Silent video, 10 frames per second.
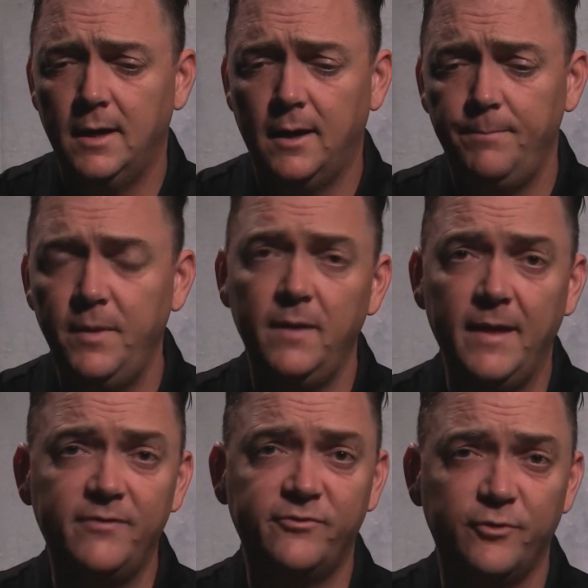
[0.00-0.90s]
Um,
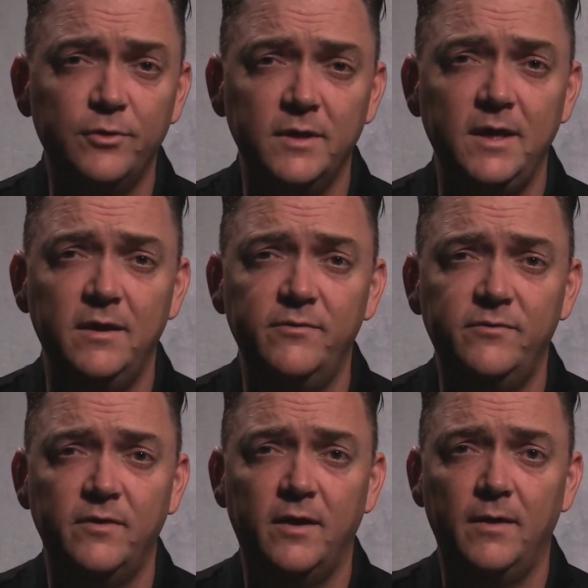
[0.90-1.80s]
and that certainly
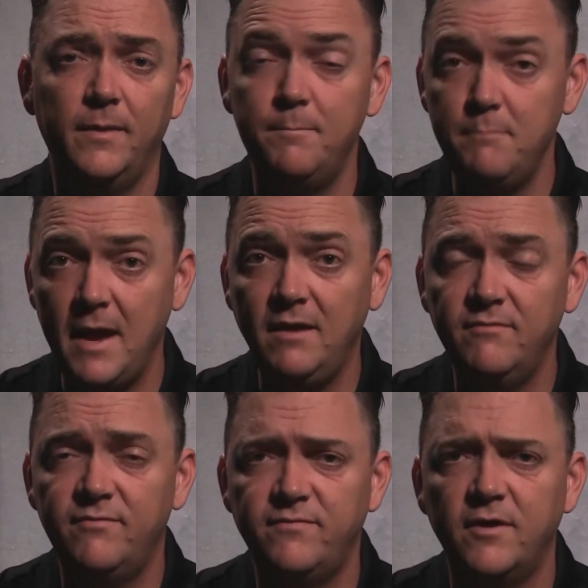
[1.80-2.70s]
is uh, the
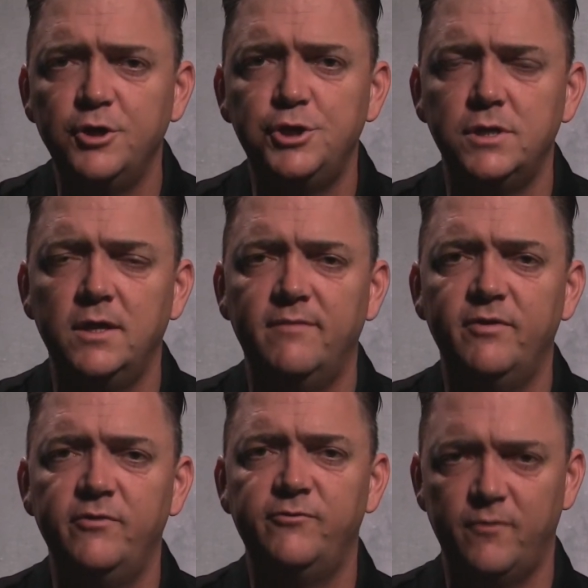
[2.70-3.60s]
main function
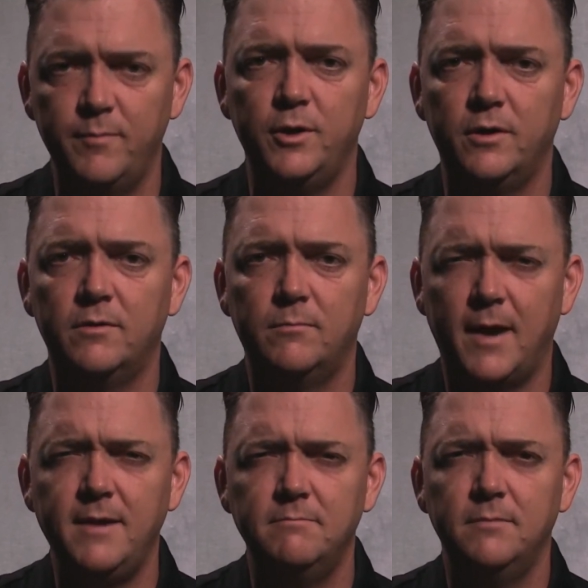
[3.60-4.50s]
of a distributor,
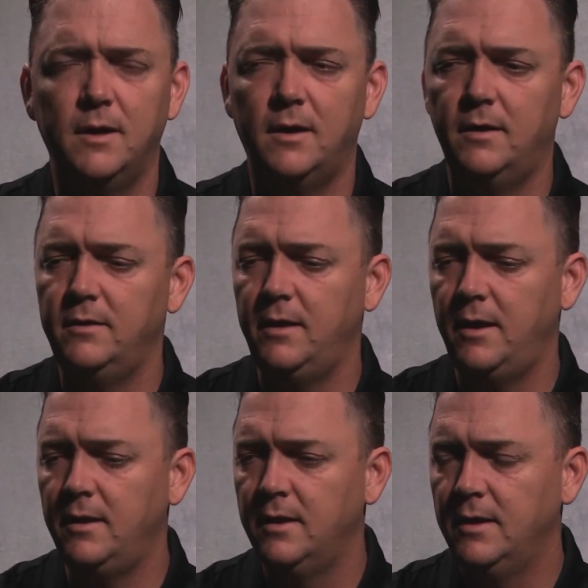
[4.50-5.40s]
right? Uh,
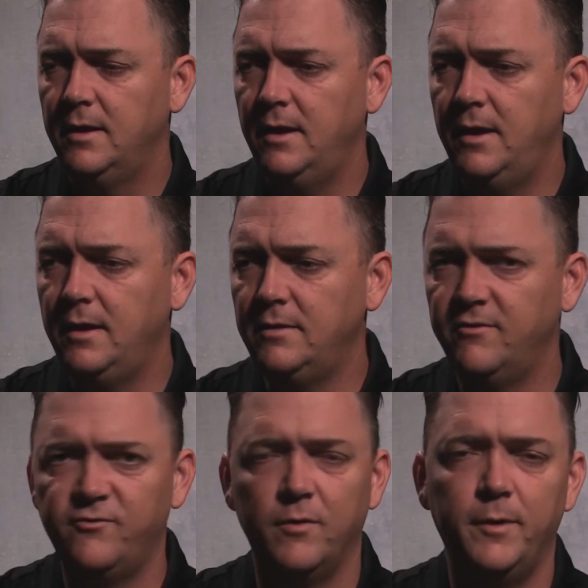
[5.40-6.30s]
a, a
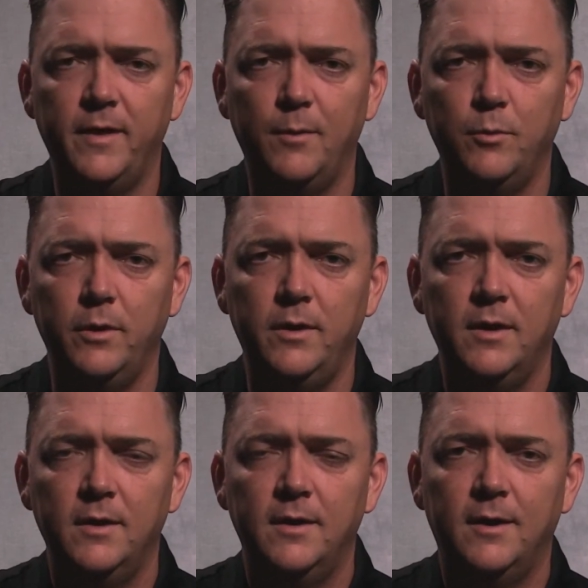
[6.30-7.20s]
distributor that would
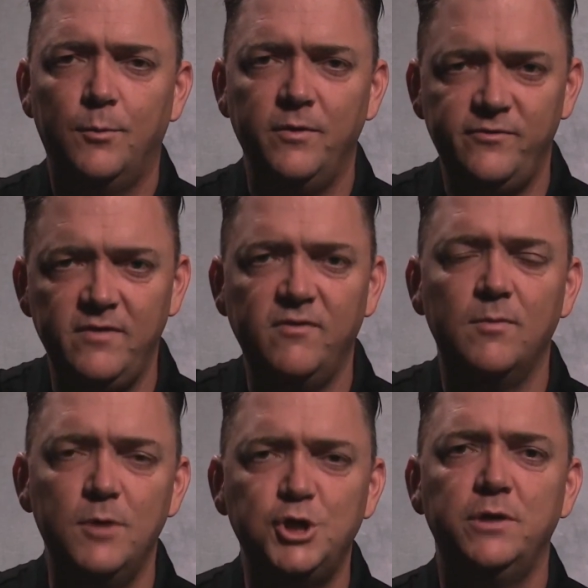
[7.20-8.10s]
uh, receive
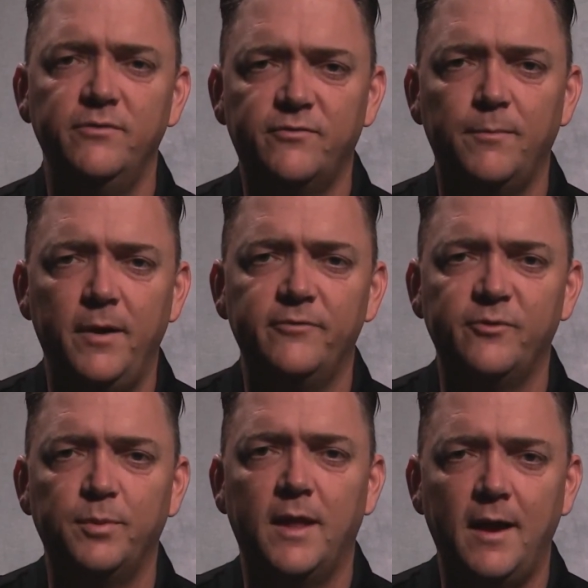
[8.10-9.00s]
commissions from their
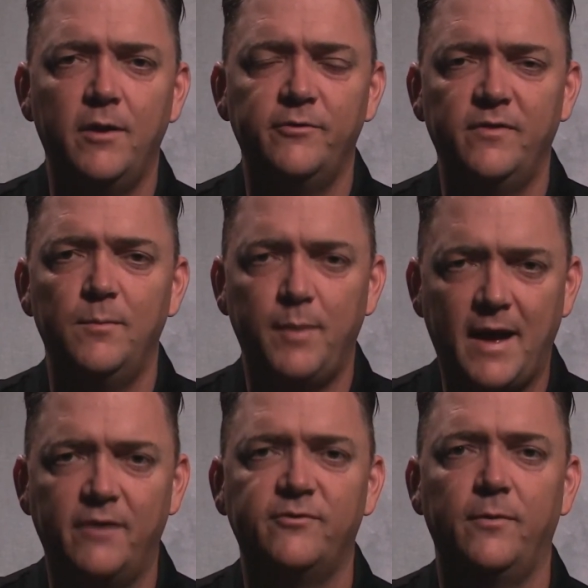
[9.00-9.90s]
suppliers and then
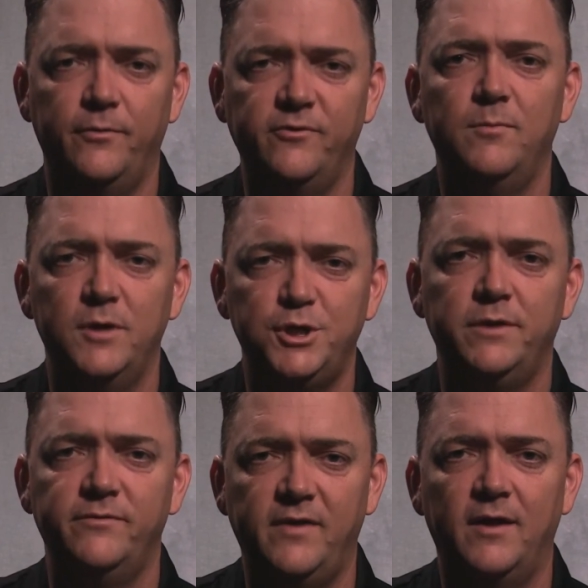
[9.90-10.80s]
pass on those
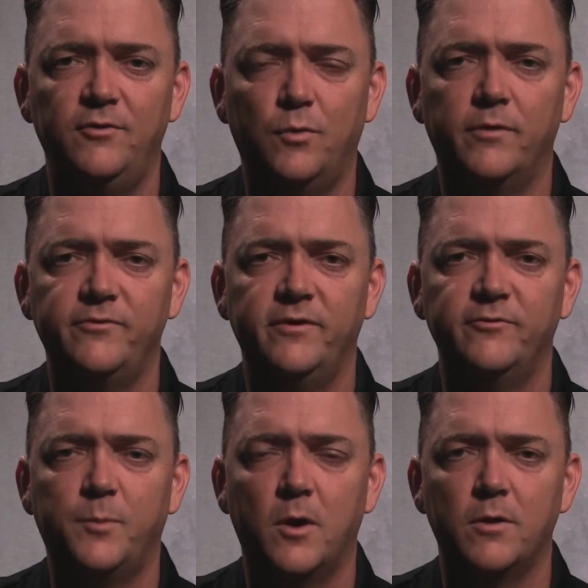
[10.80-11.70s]
commissions down to our
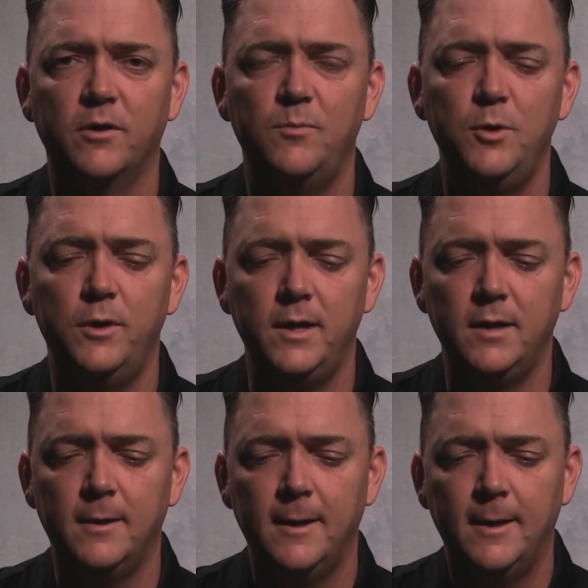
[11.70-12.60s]
sales partner
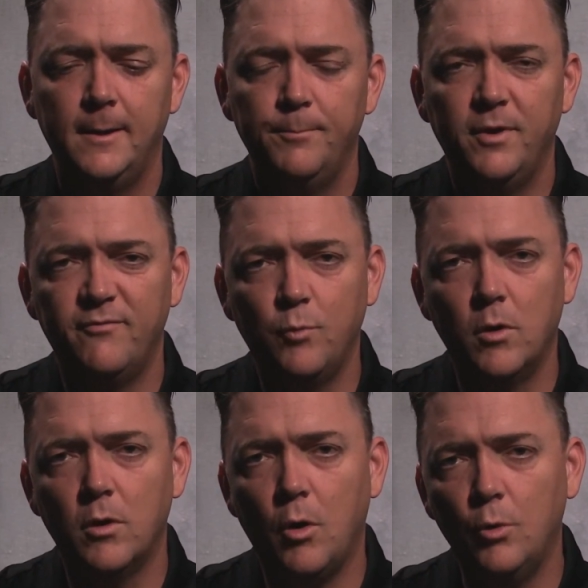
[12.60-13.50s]
community. But if
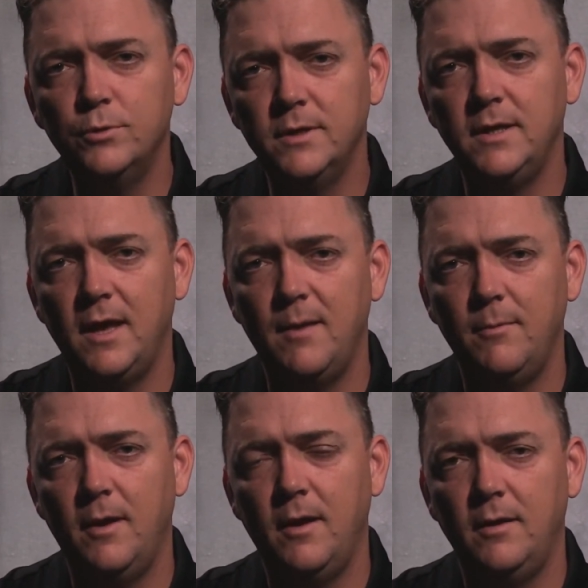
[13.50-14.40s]
we're only
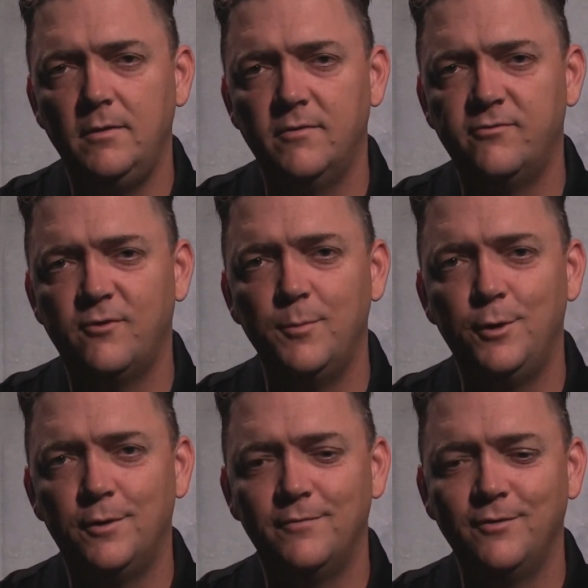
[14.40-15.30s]
a, a
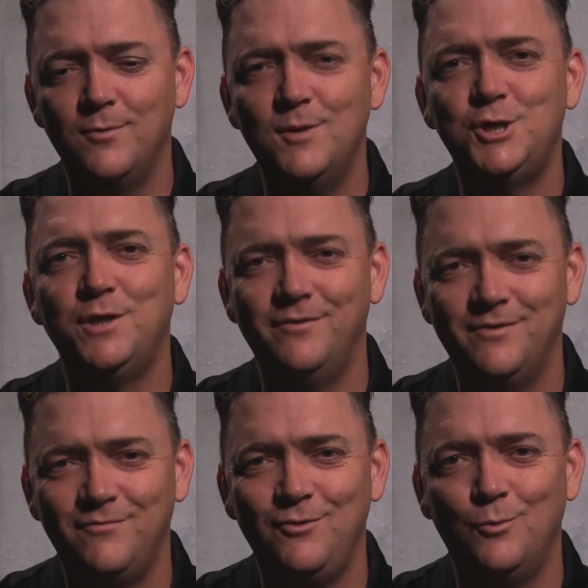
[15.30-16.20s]
distributor of
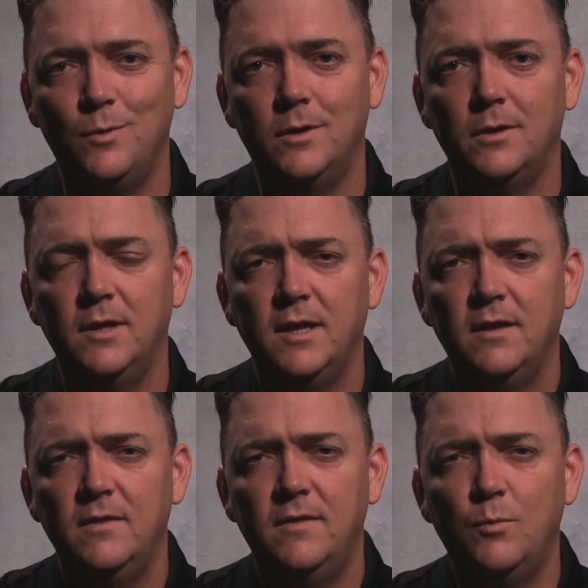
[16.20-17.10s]
commissions, if you will,
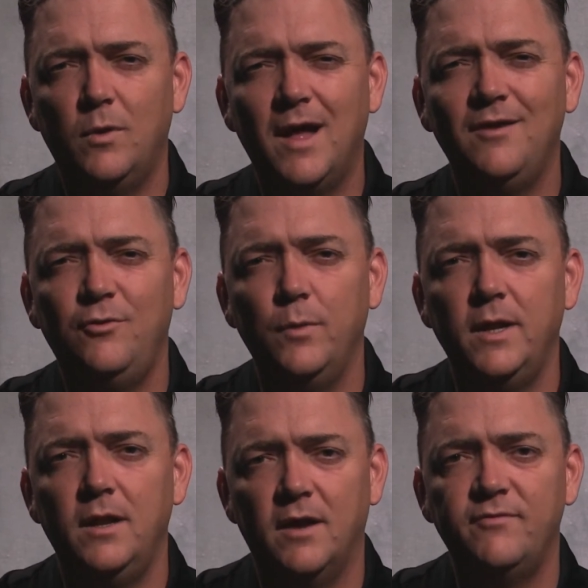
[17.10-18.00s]
then we're not
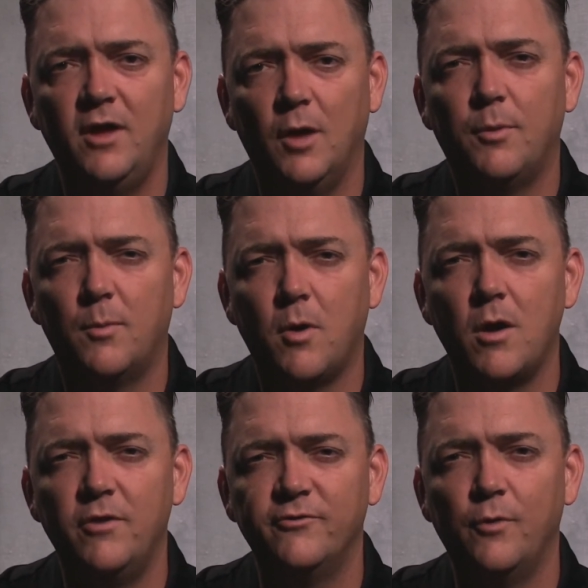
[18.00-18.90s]
doing enough to help our
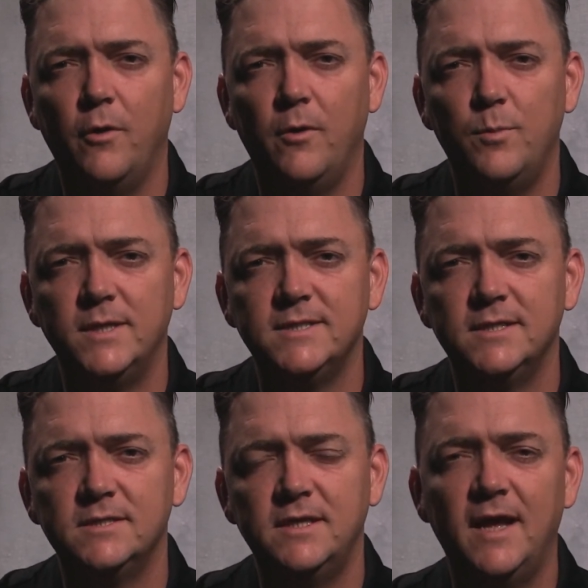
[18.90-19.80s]
partners grow their
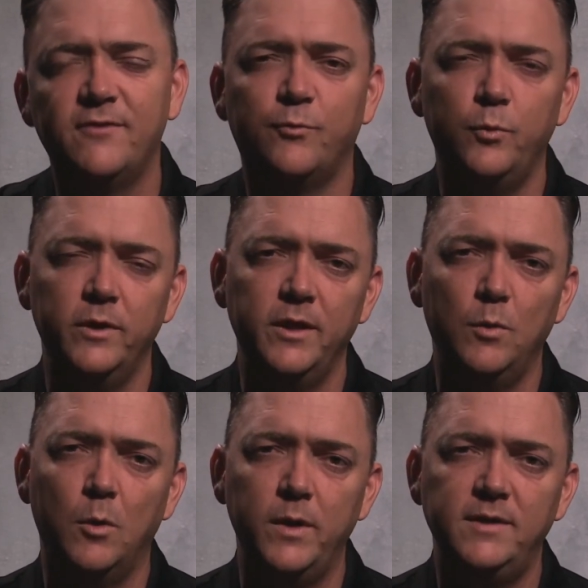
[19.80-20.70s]
business. And that's really
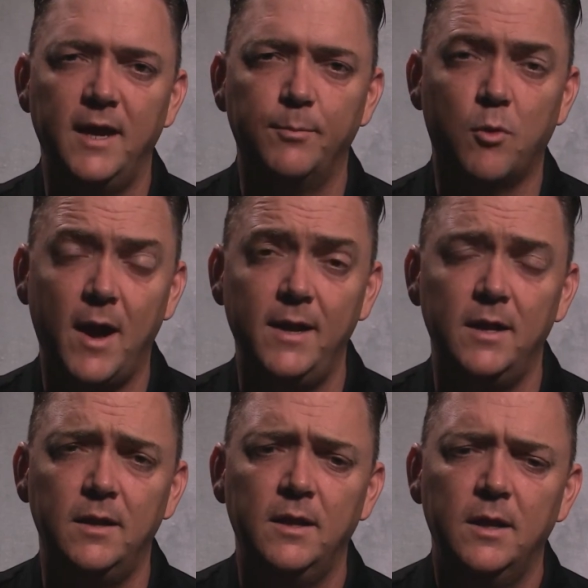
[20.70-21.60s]
what we take pride
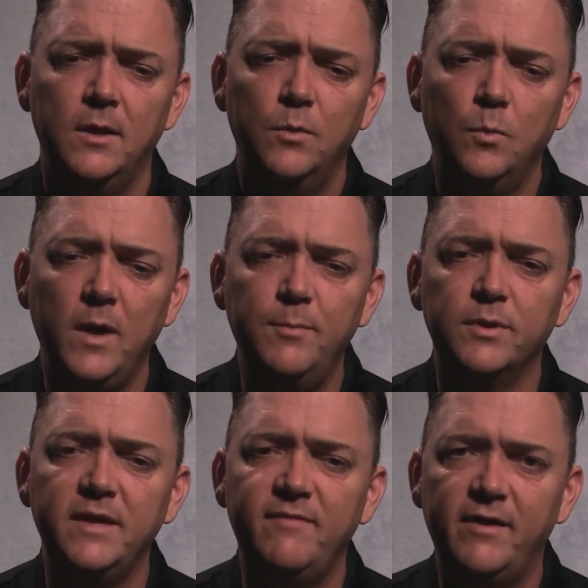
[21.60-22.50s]
in. We
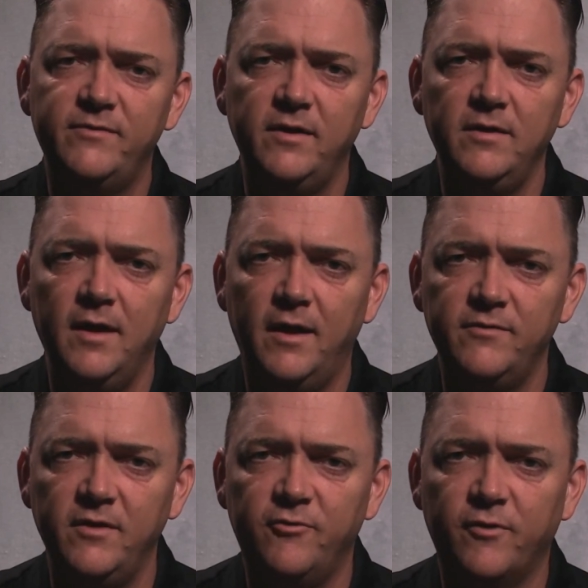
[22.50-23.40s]
believe as a,
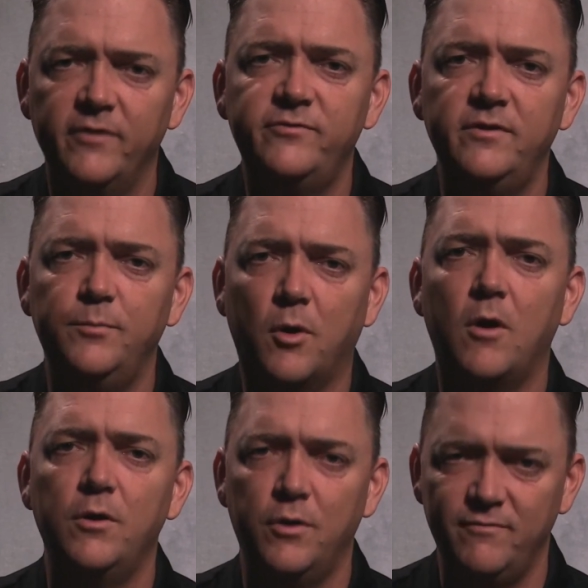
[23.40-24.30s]
as a trusted
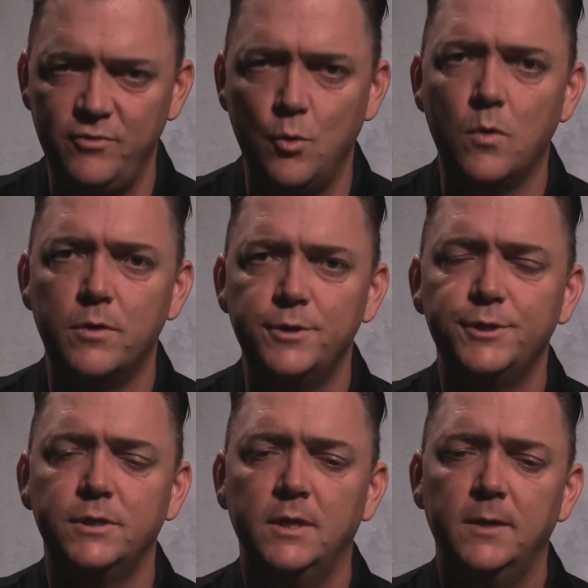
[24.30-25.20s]
partner of yours,